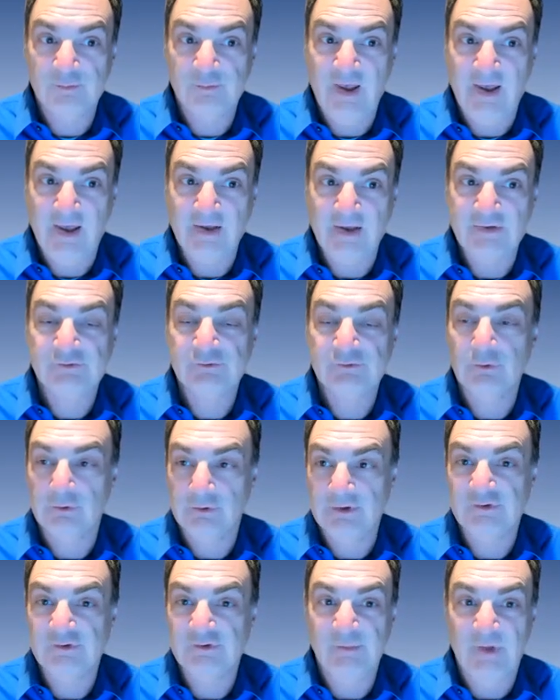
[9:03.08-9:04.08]
pass to at
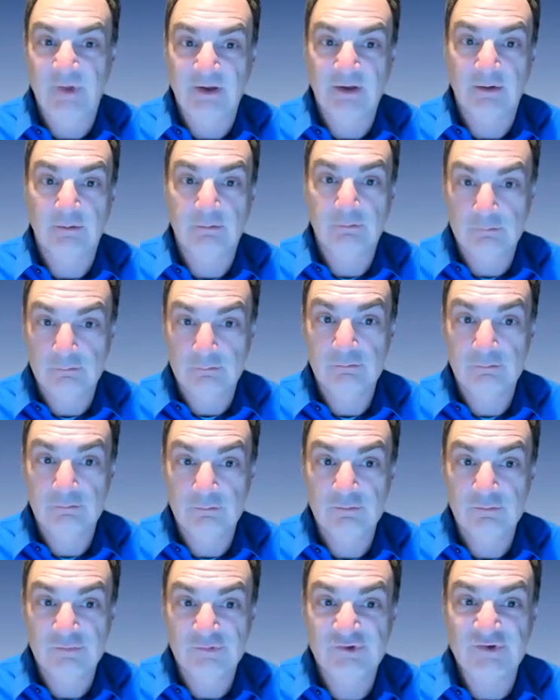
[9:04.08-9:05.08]
least make it
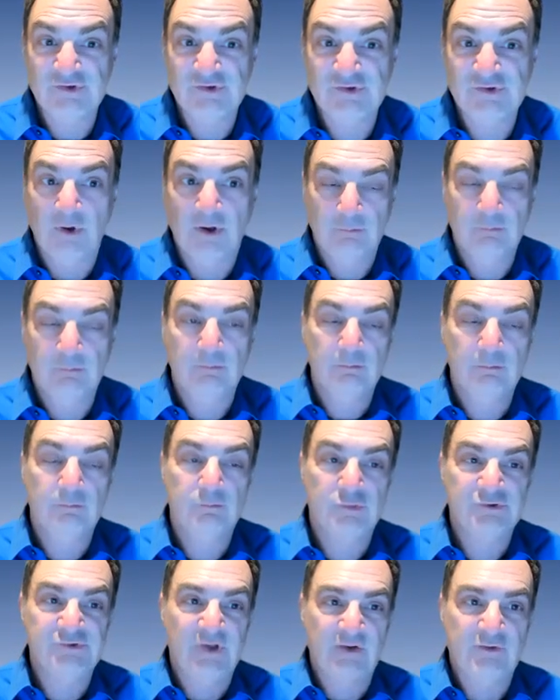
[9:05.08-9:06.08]
somewhat
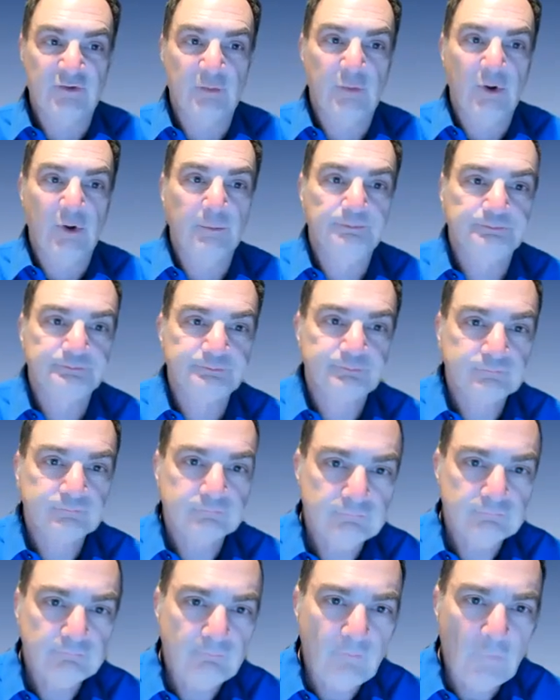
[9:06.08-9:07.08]
presentable.
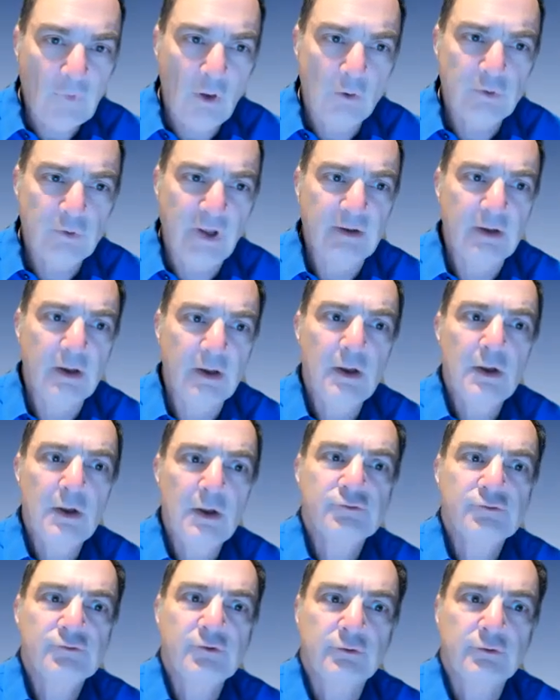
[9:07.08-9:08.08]
Okay,
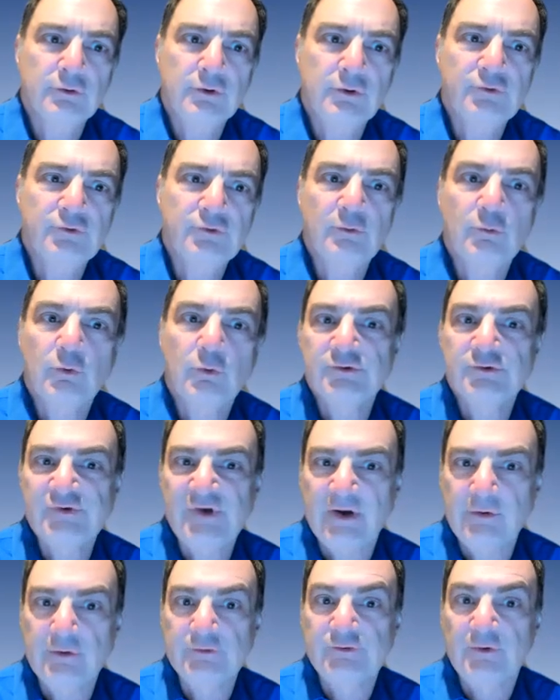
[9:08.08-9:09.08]
so you're using Words
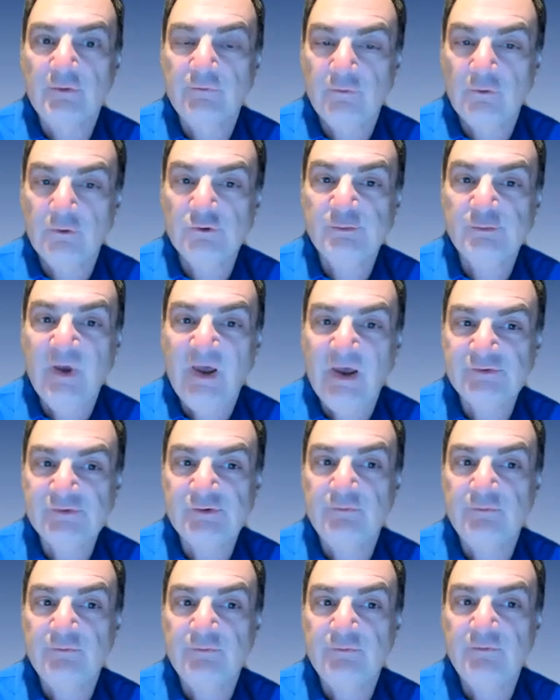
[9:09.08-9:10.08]
Editor as a first pass
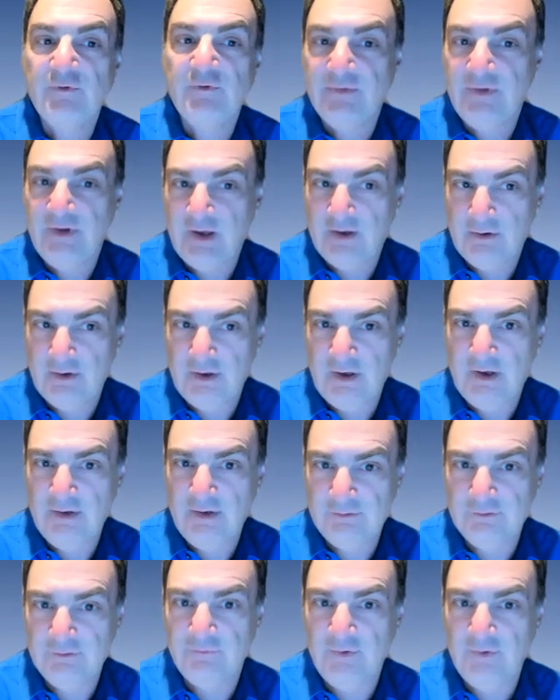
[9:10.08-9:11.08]
to find the
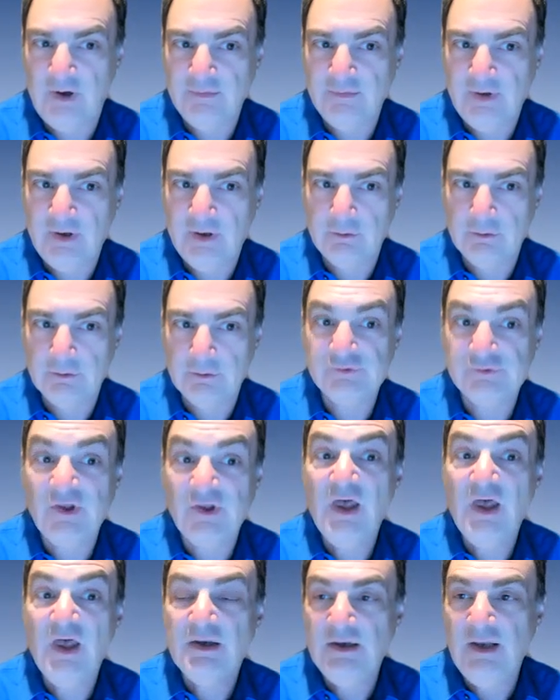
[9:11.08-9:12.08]
errors.
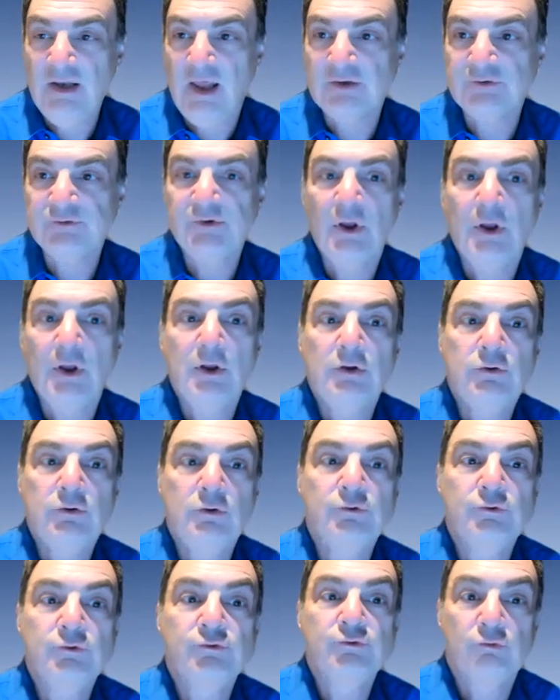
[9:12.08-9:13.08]
Next,
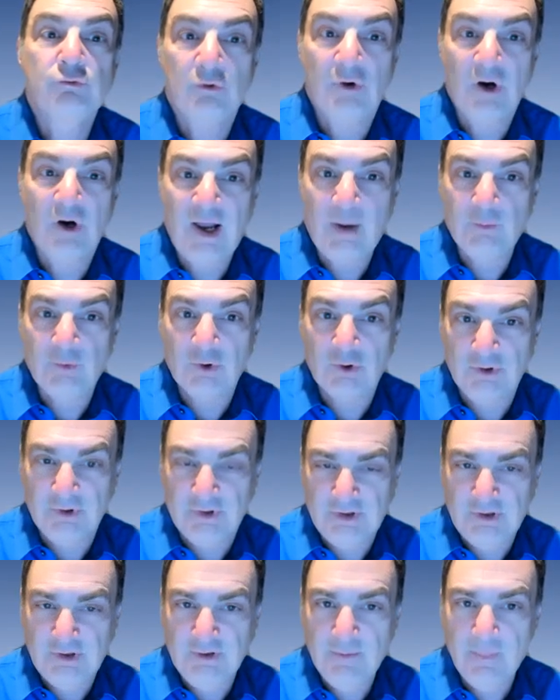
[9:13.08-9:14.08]
use
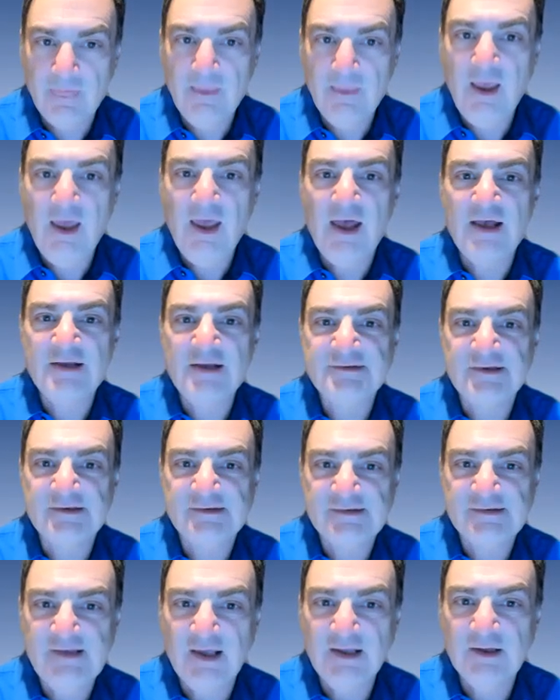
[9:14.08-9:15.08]
Grammarly as a
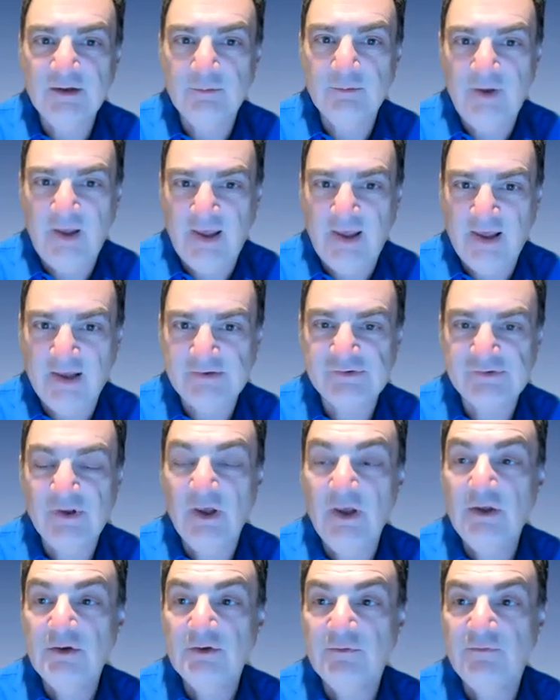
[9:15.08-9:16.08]
second pass
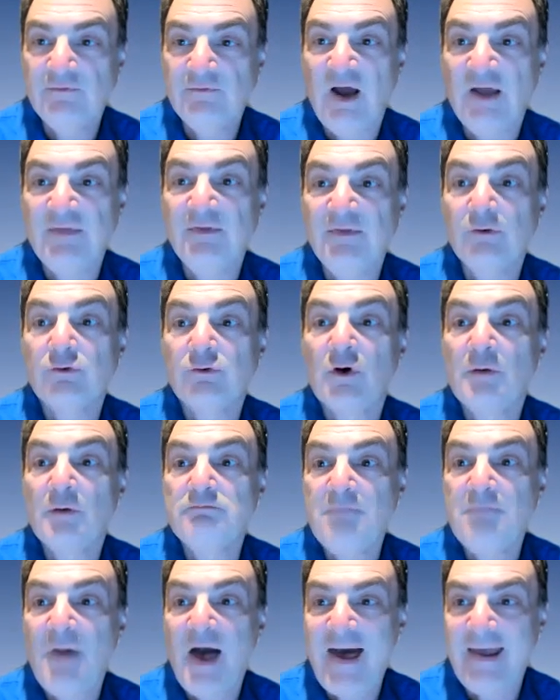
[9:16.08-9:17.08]
to find the
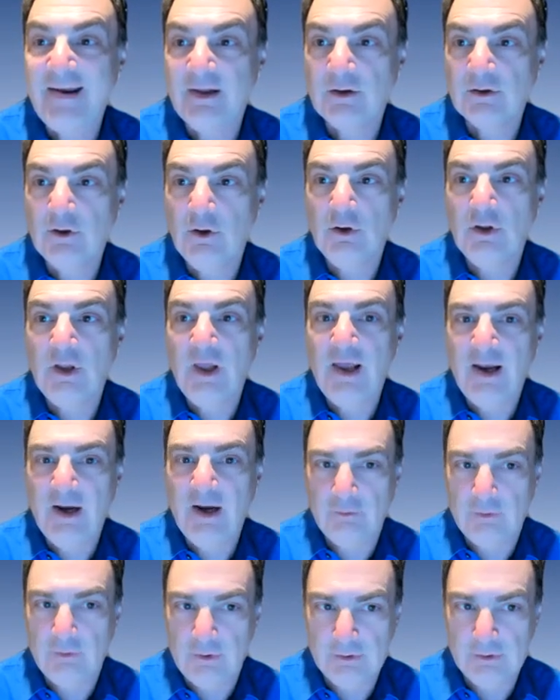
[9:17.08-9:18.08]
grammatical
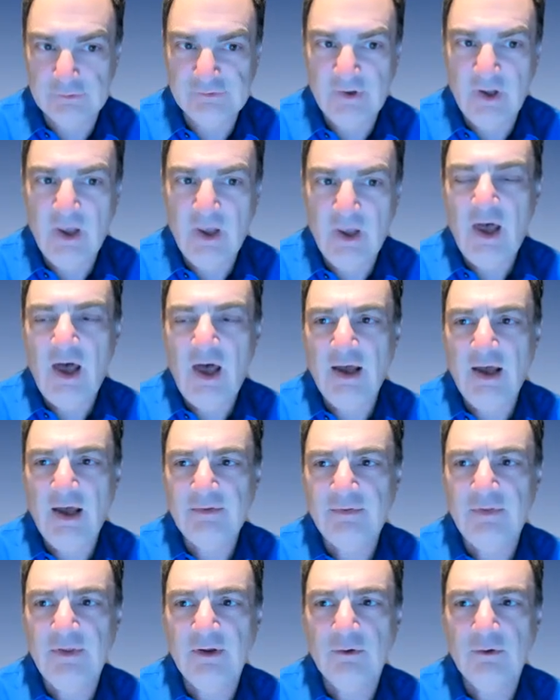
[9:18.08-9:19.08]
errors. I
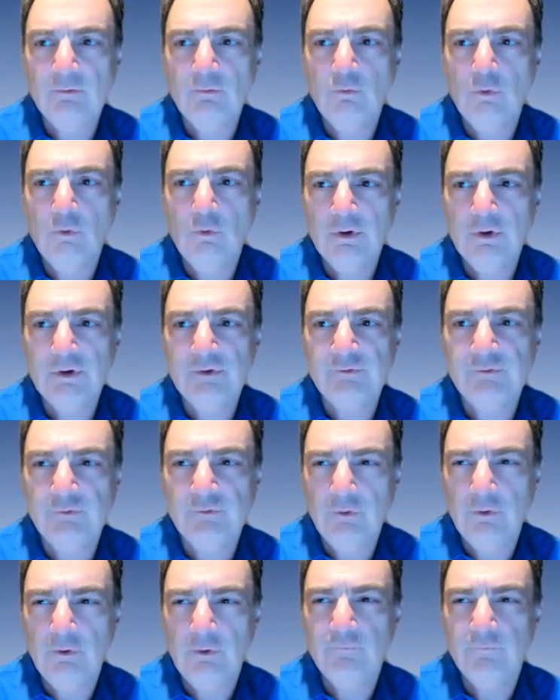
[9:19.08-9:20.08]
think Word is
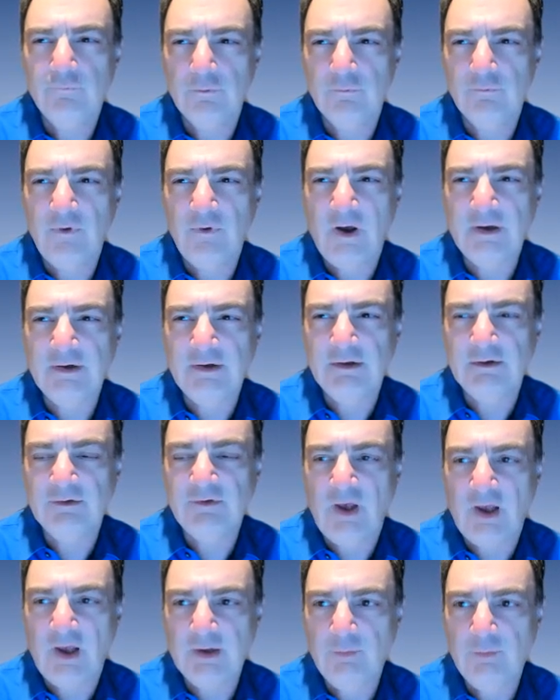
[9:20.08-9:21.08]
good for finding
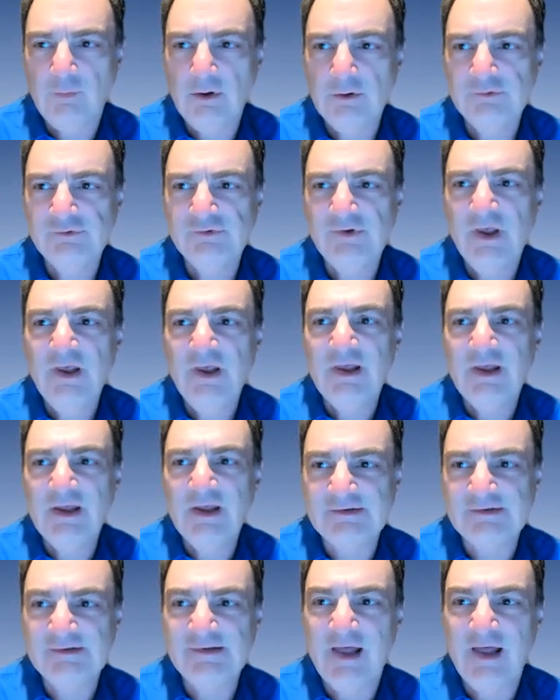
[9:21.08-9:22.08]
typos.
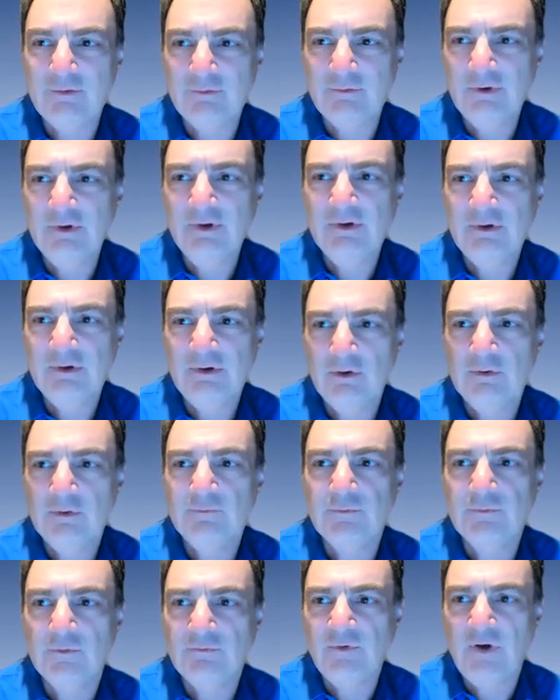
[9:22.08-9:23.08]
It's not really good
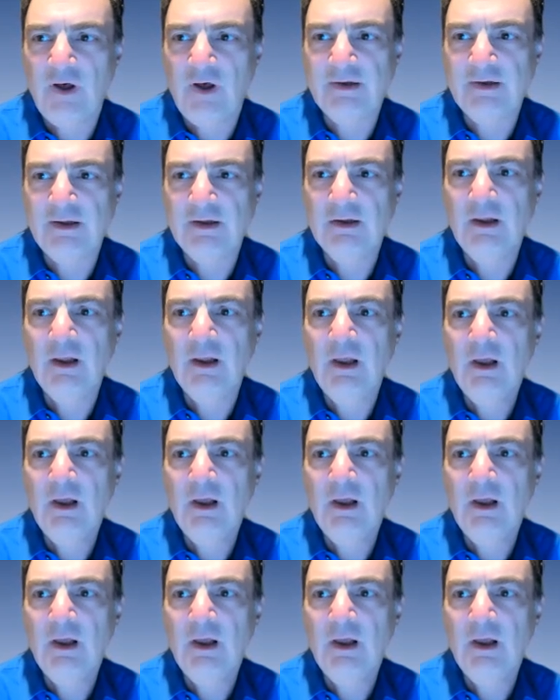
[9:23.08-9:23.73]
for finding